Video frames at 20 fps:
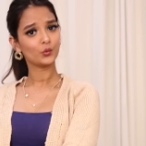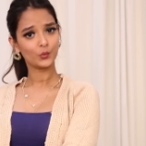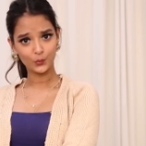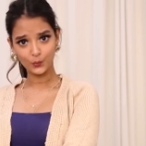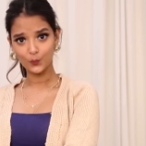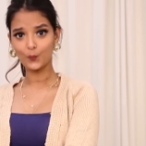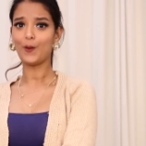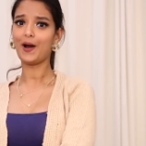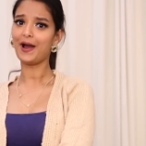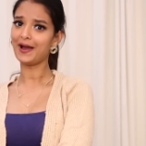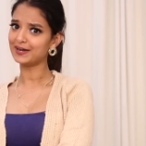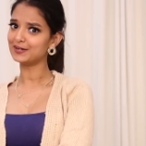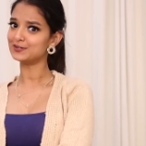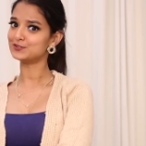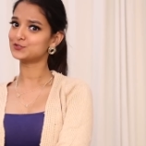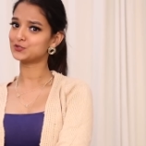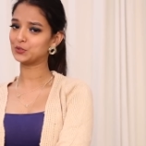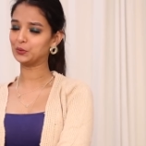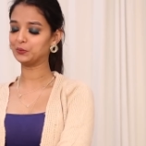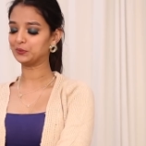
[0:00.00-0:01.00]

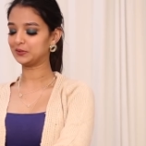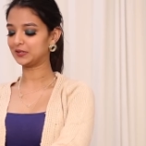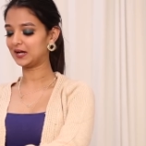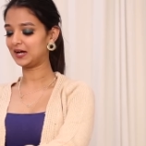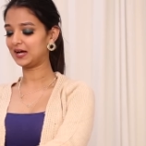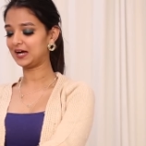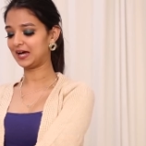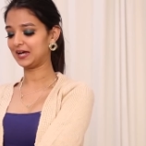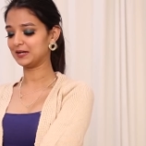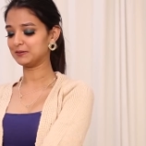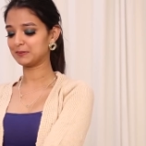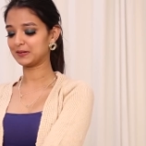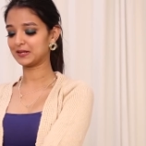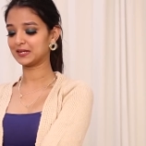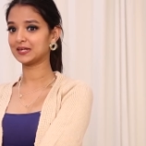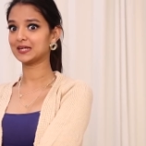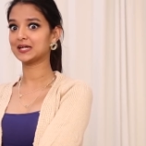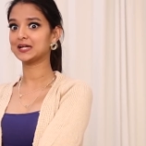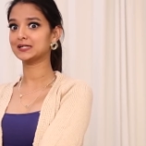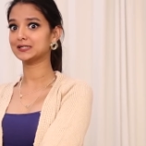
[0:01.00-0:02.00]
quite chota. I
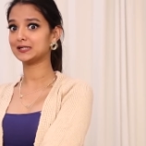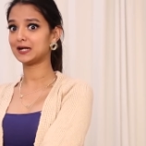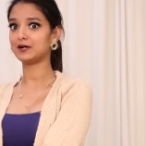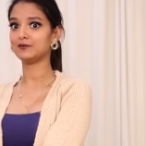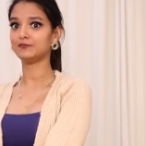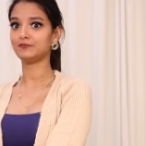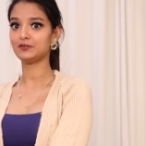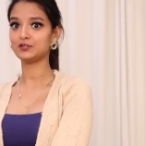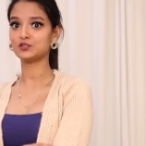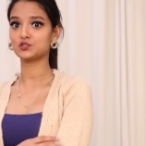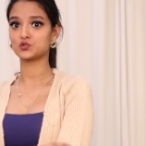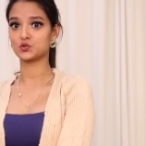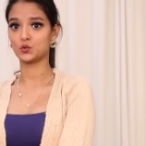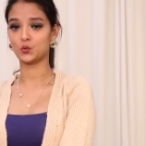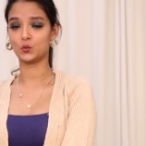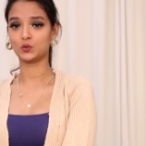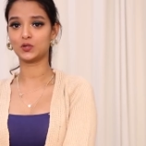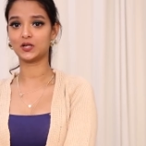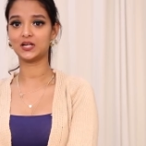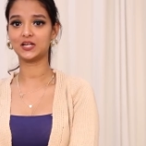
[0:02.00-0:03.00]
mean, kafi
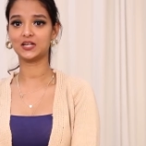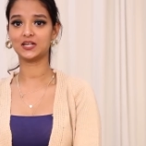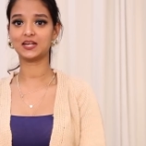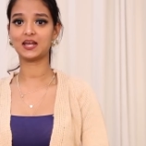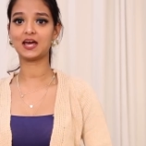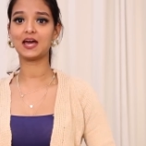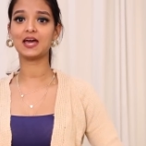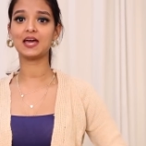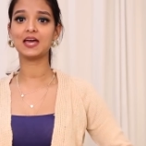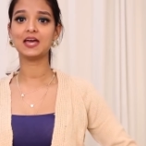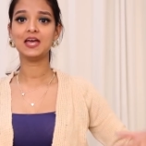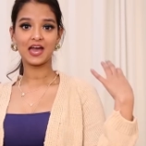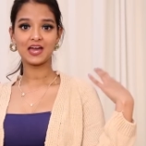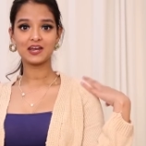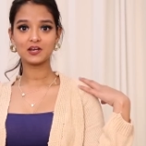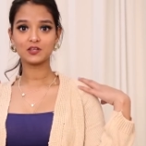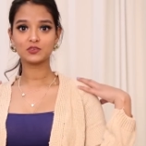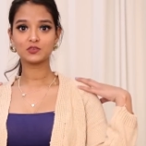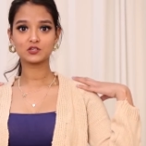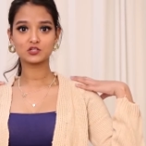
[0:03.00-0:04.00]
chota lag raha hai.
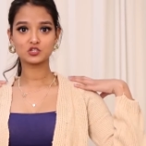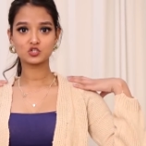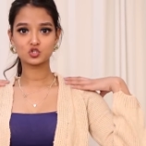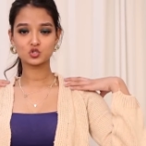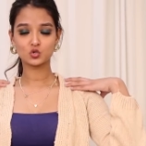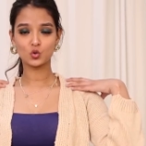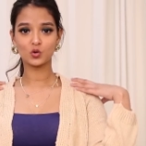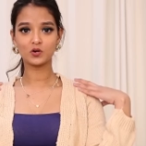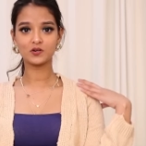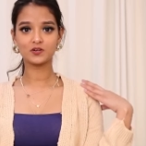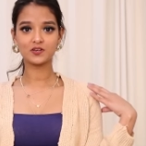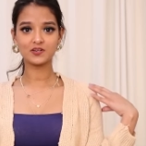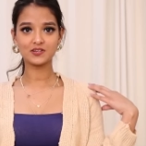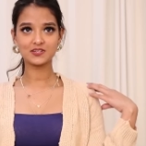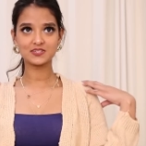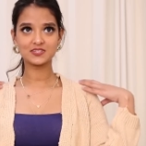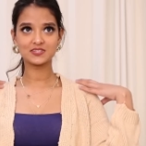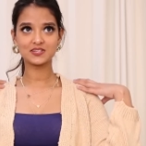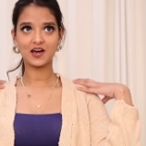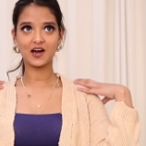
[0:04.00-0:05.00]
And the
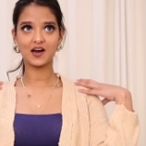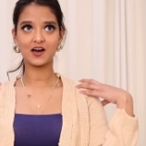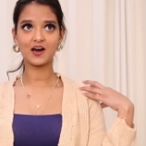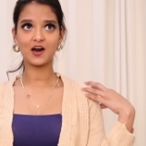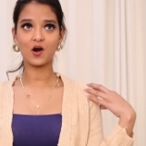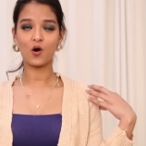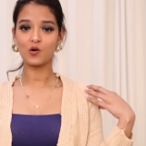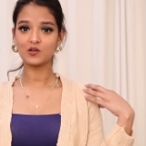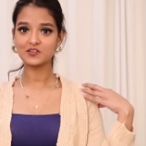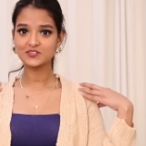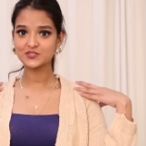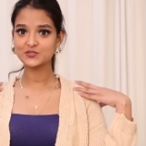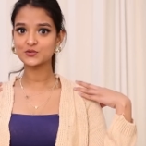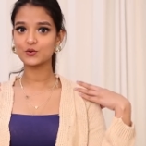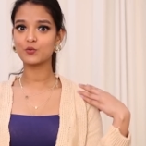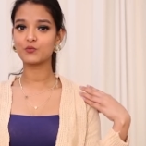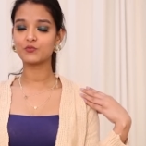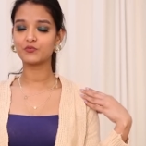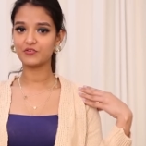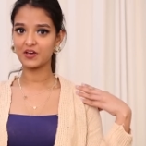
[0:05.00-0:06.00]
shoulders are
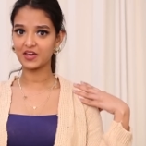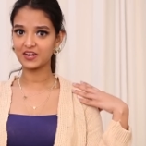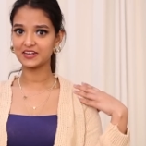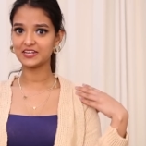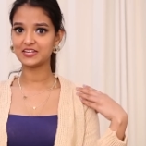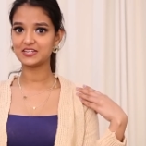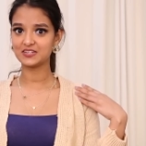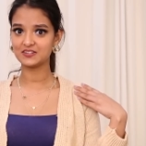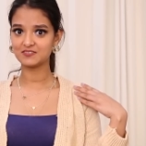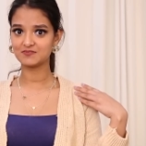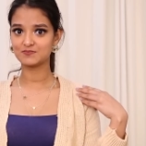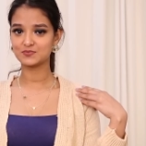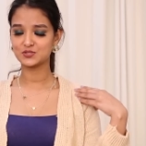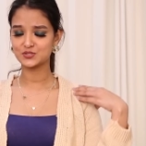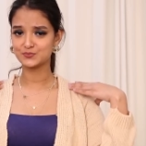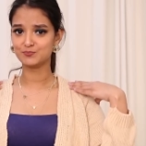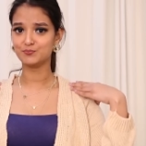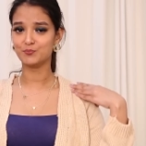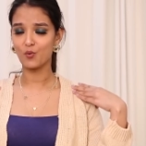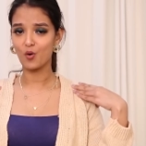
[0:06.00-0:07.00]
also very
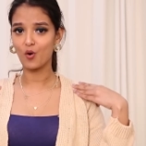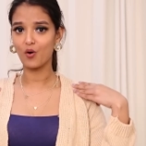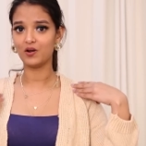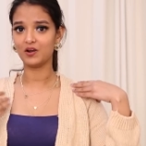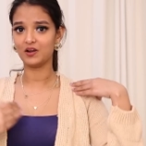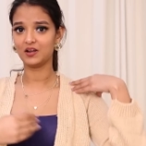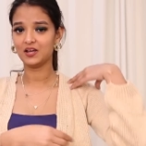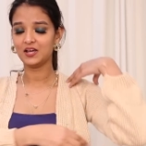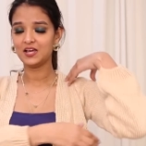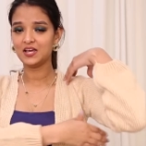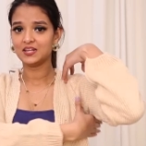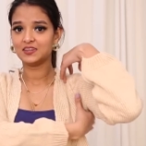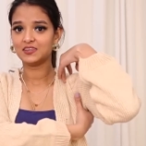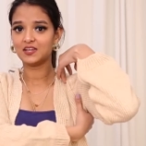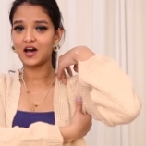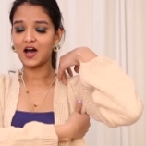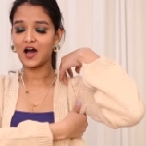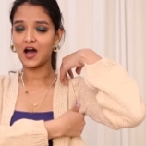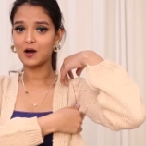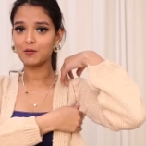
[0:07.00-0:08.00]
small.
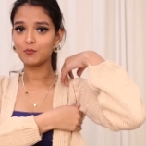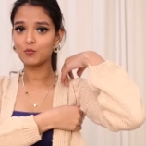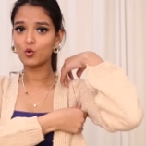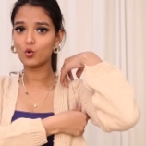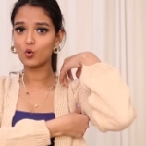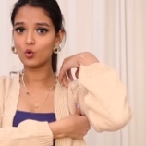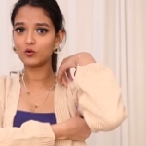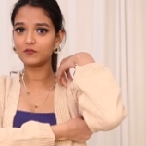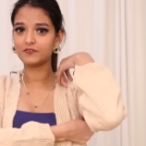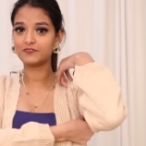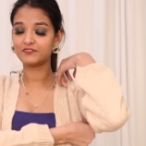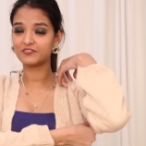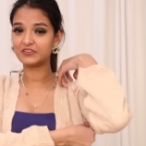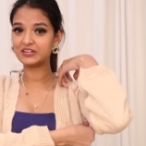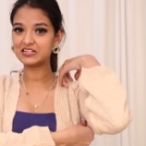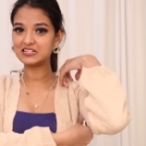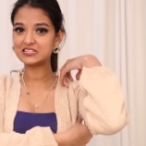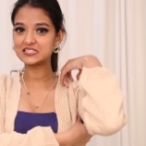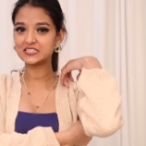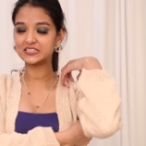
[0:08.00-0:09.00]
The armhole
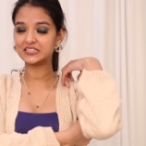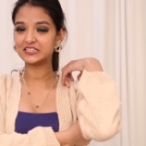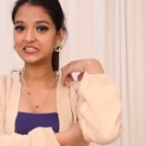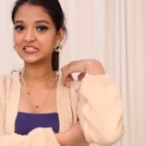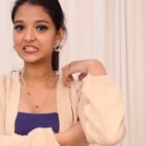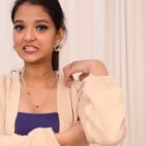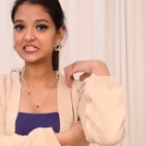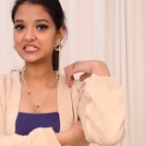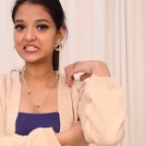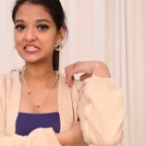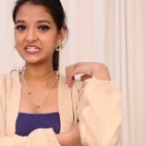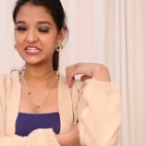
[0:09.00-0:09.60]
feels a little